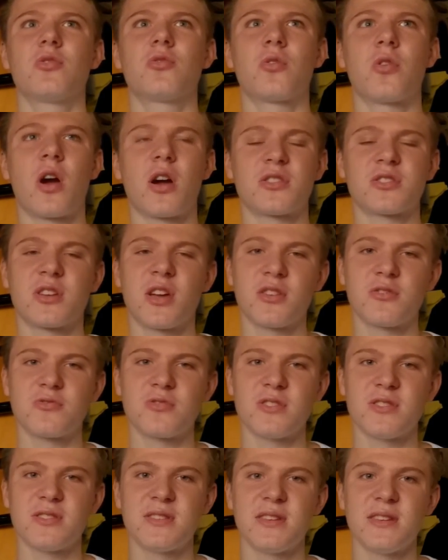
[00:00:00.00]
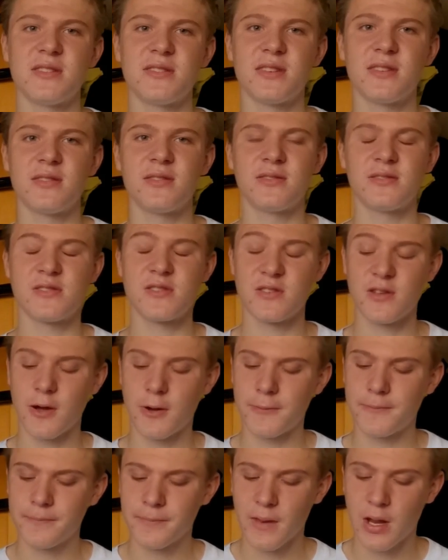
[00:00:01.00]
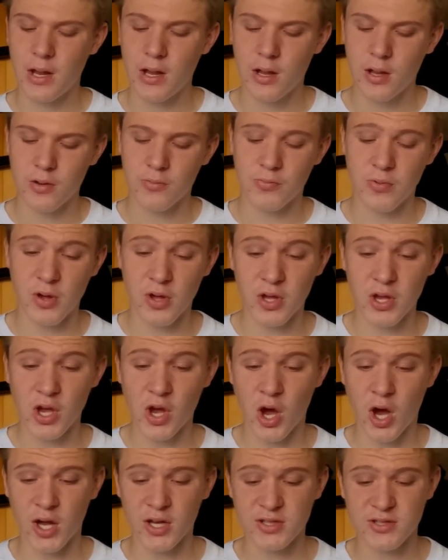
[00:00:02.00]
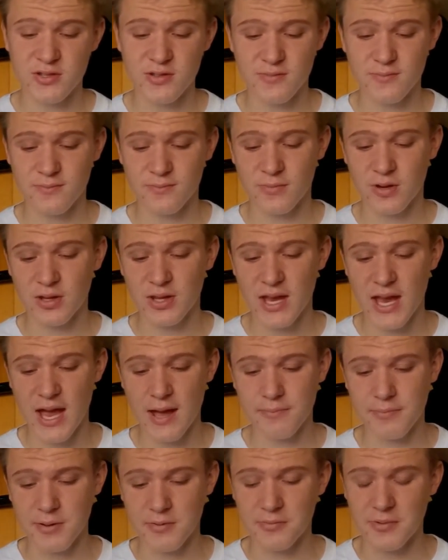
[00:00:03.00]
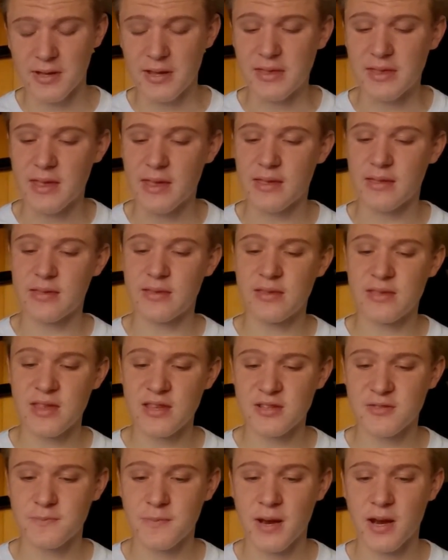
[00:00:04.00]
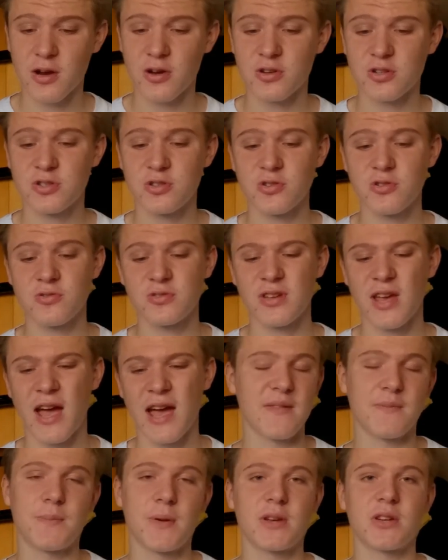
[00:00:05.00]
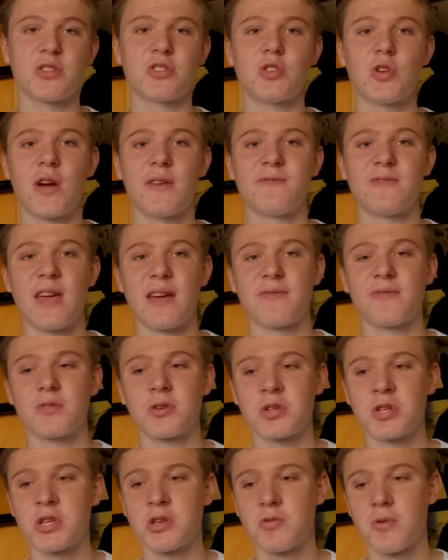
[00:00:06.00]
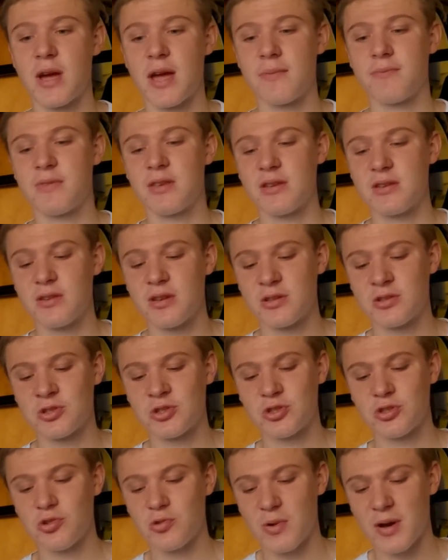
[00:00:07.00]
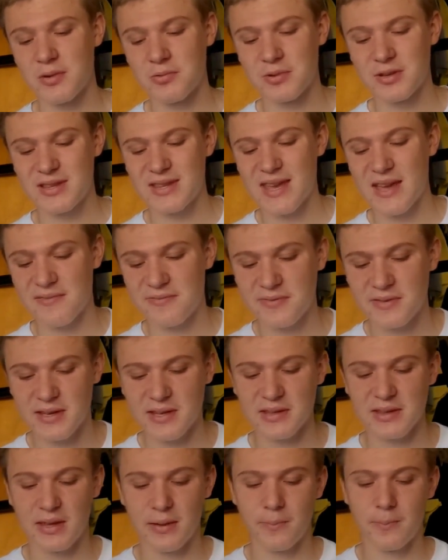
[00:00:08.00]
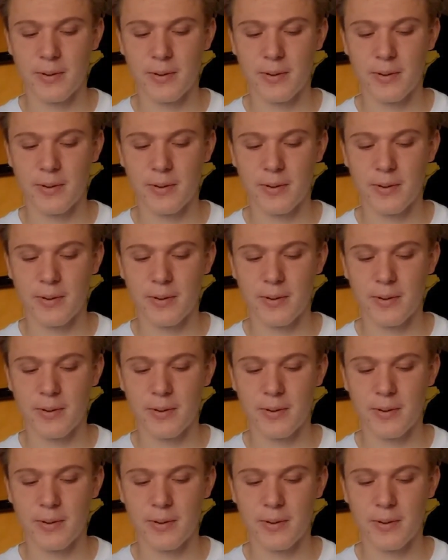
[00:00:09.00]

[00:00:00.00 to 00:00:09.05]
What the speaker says: cross-country season. So, really awesome. Really happy with this pair of shoes. They've been a shoe I've definitely grabbed, and a shoe I would definitely